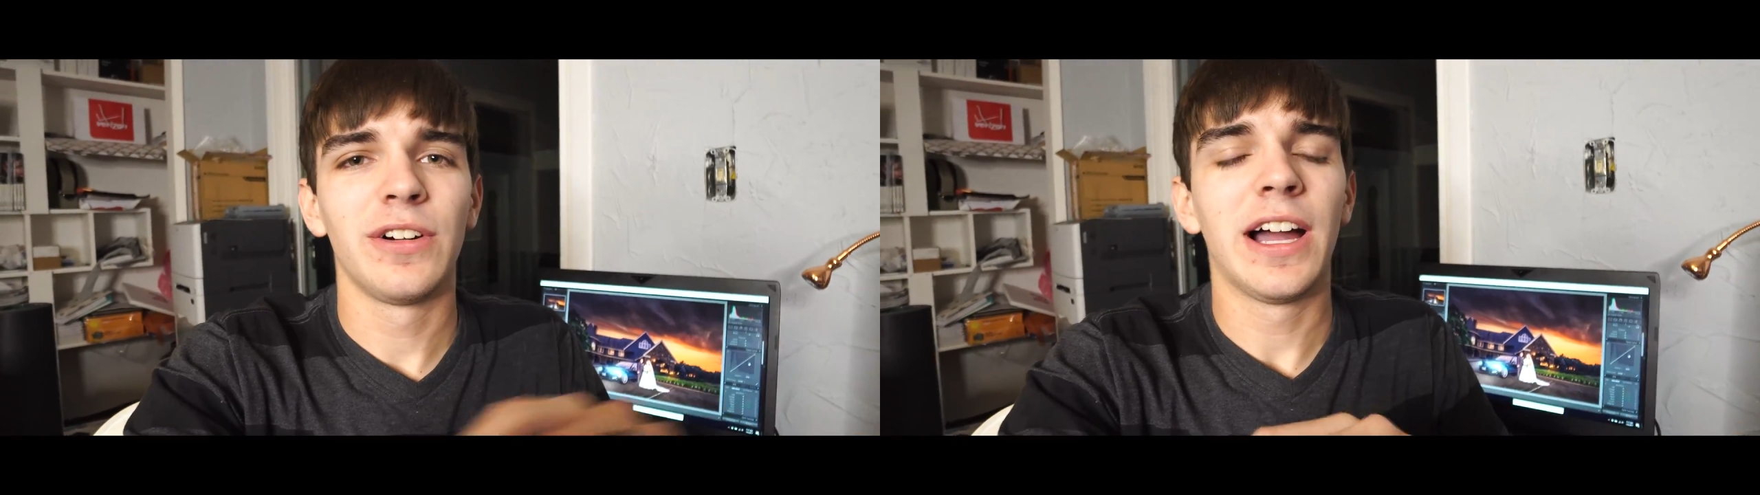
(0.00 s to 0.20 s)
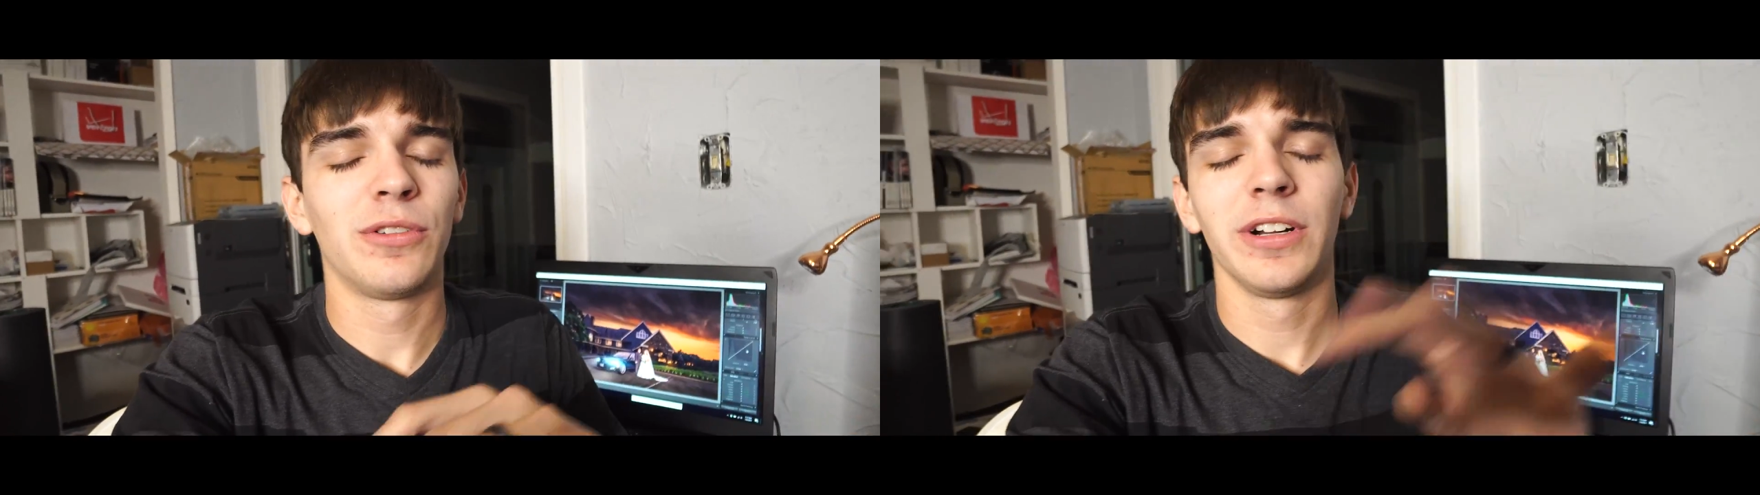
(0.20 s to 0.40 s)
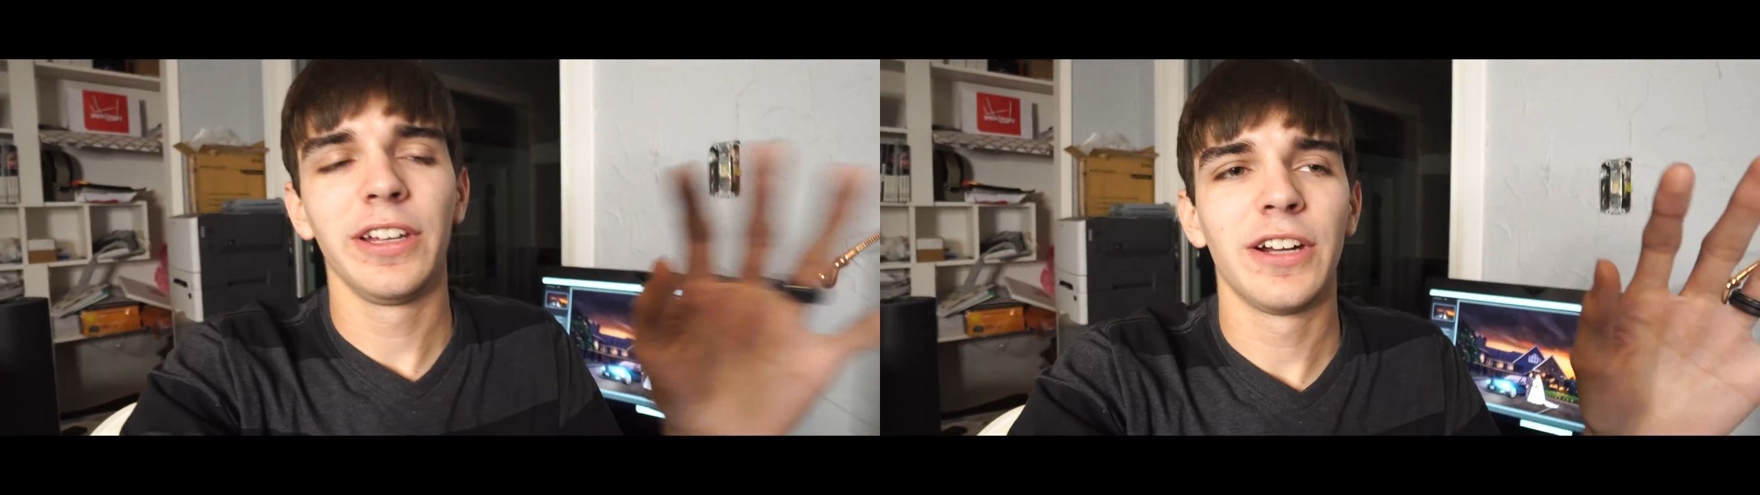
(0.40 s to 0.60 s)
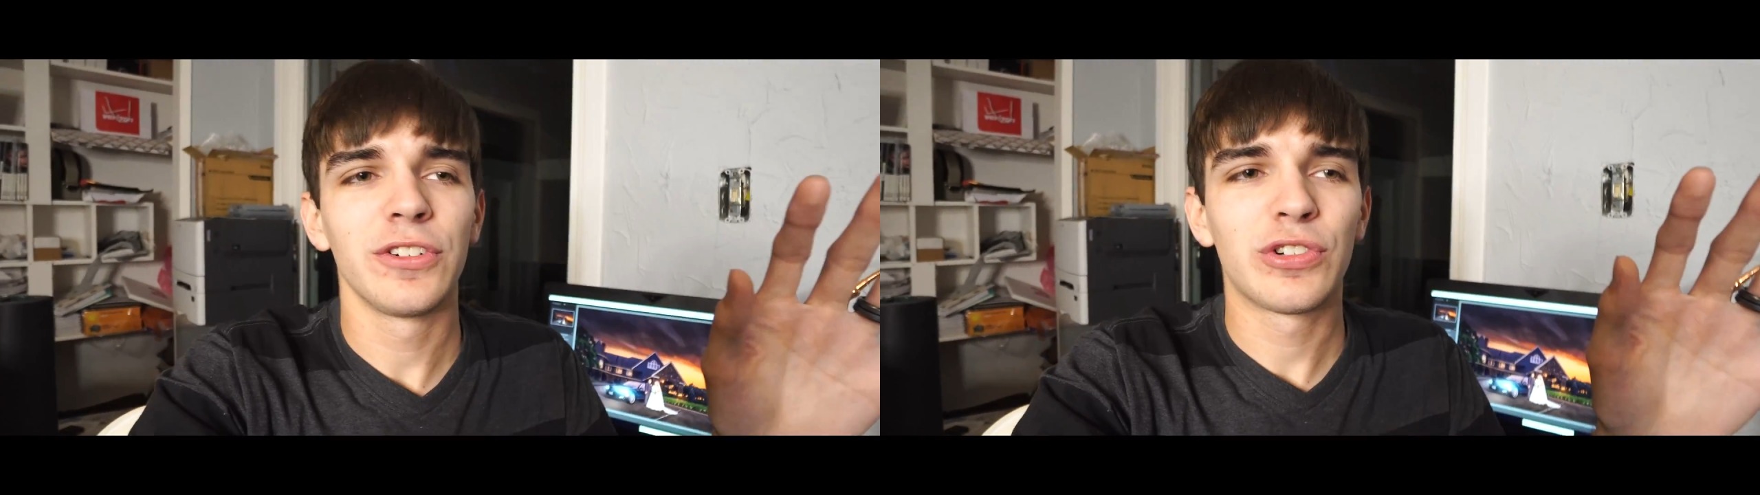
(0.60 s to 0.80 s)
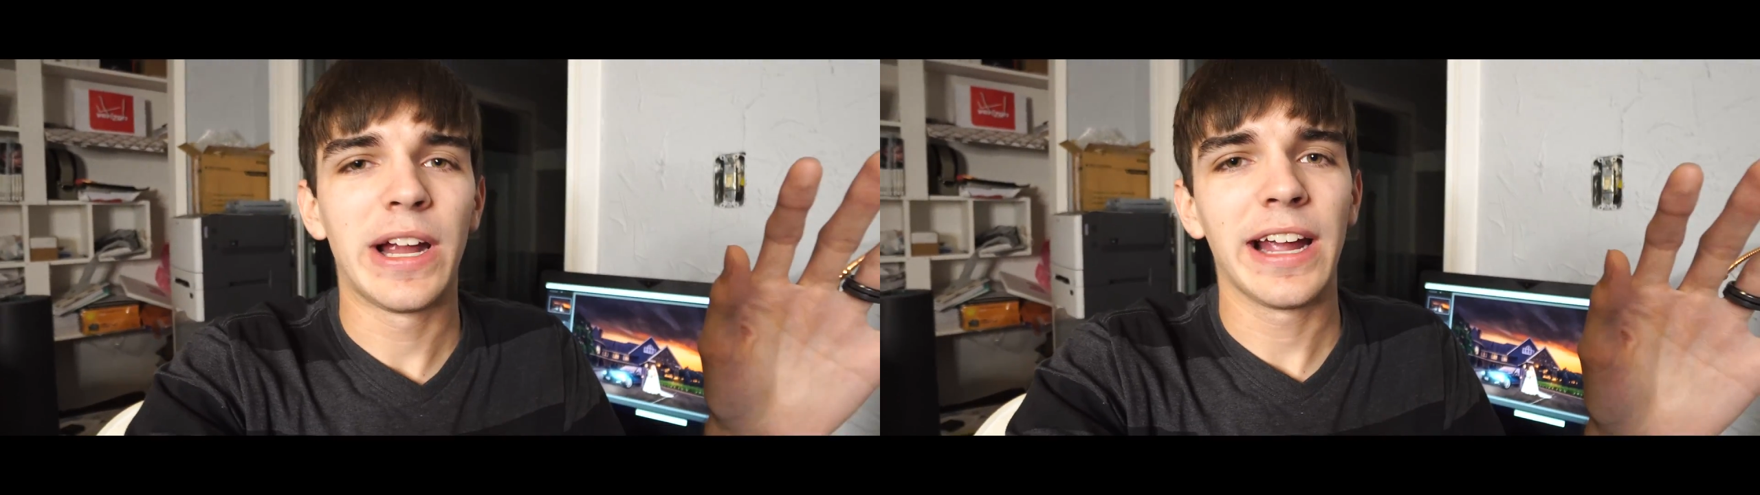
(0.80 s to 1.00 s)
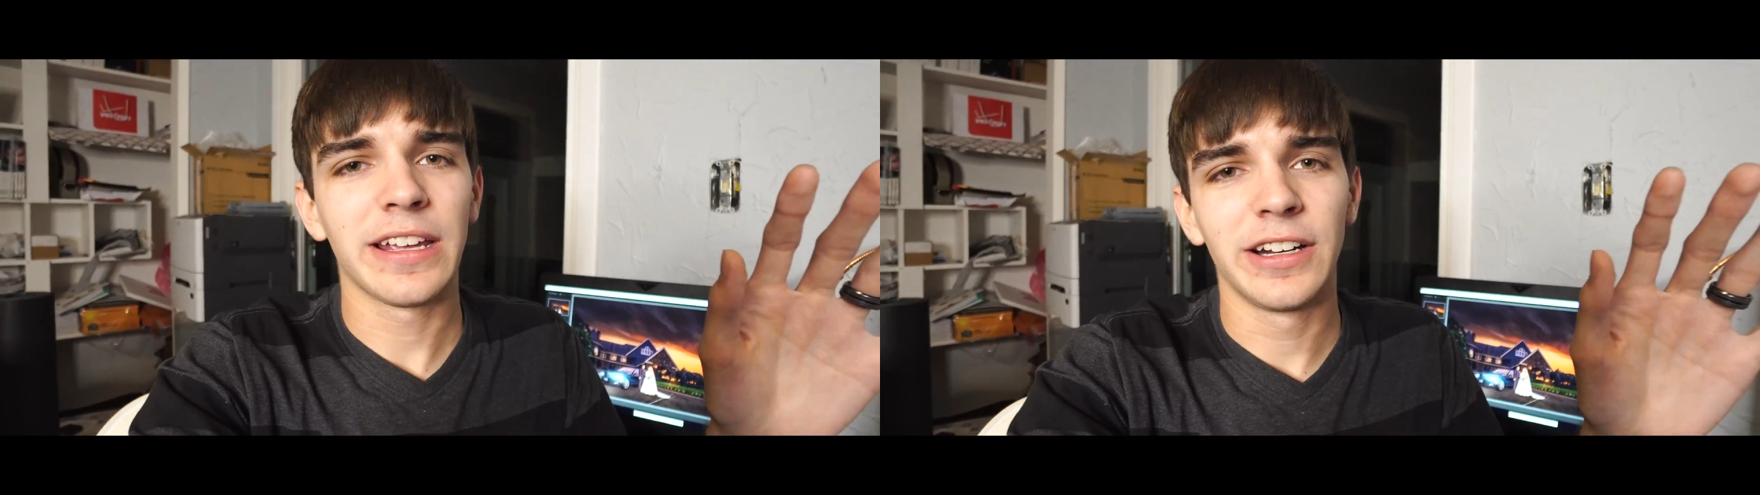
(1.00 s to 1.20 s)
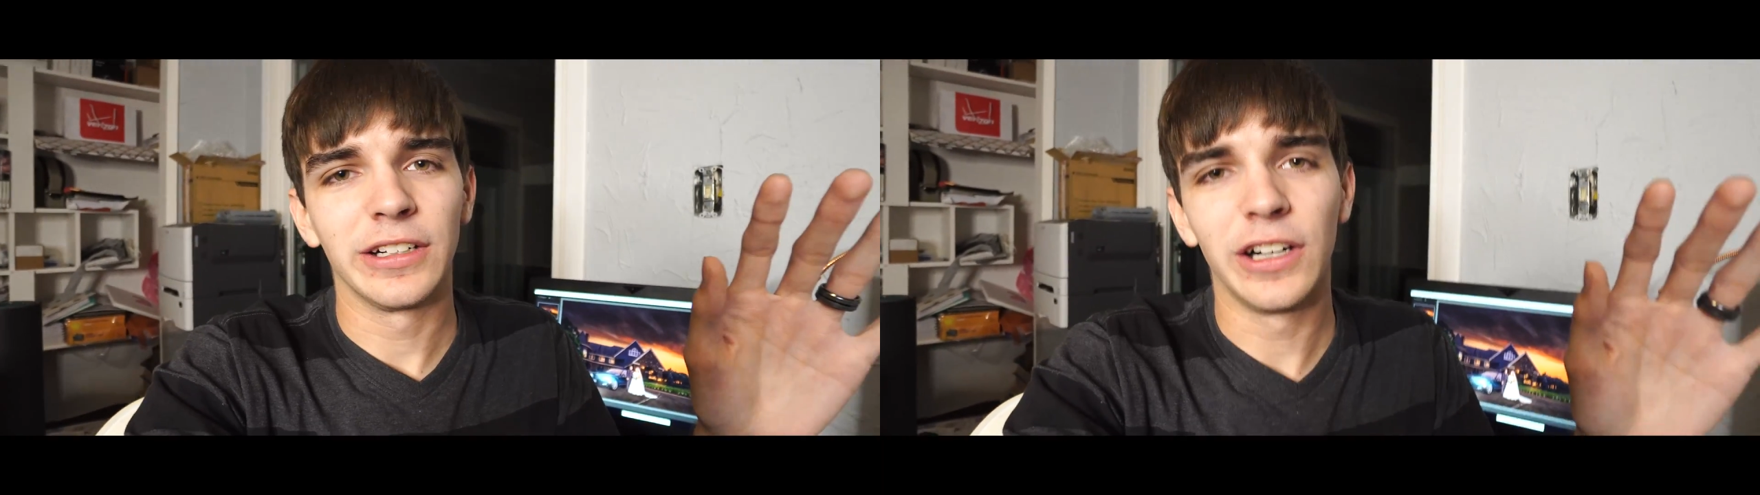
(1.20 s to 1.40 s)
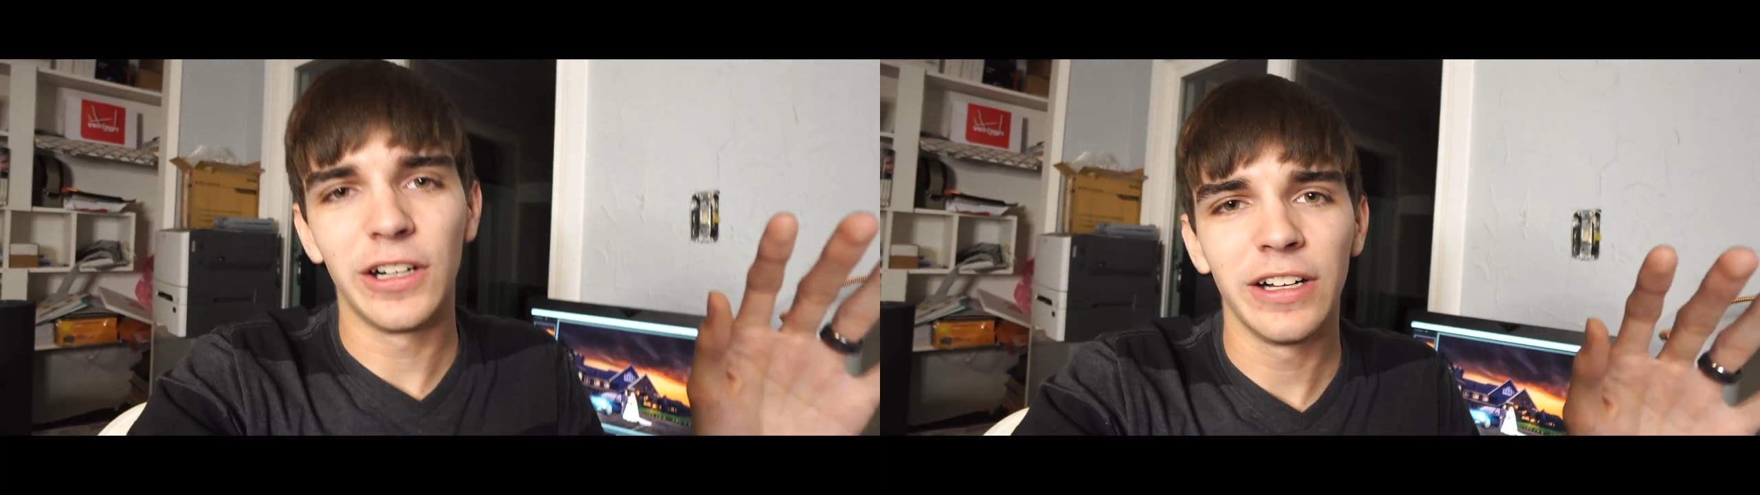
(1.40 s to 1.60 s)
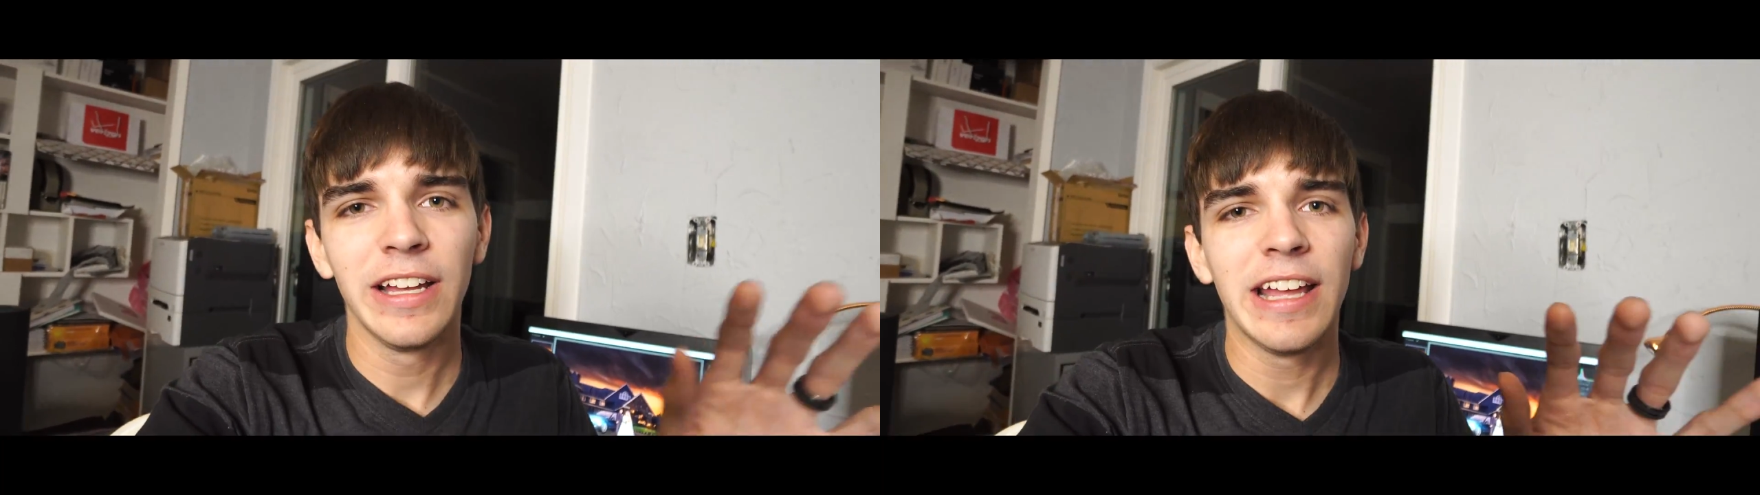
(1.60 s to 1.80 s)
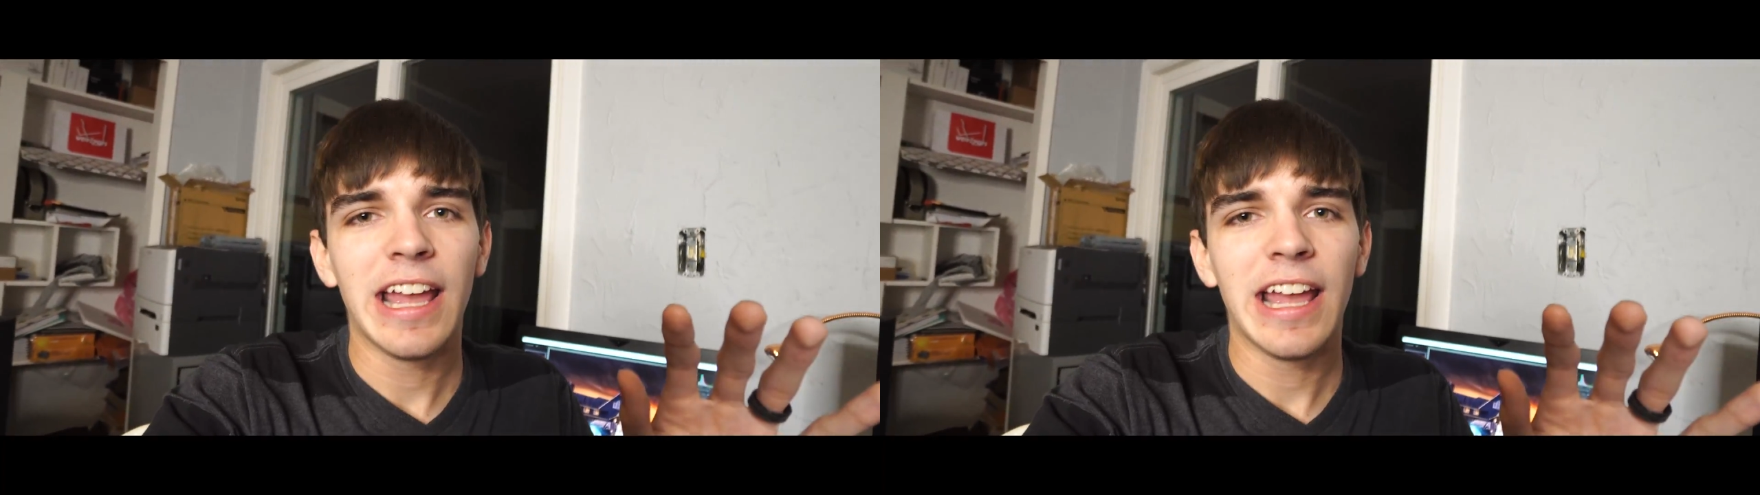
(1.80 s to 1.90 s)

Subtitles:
I really don't track it at all.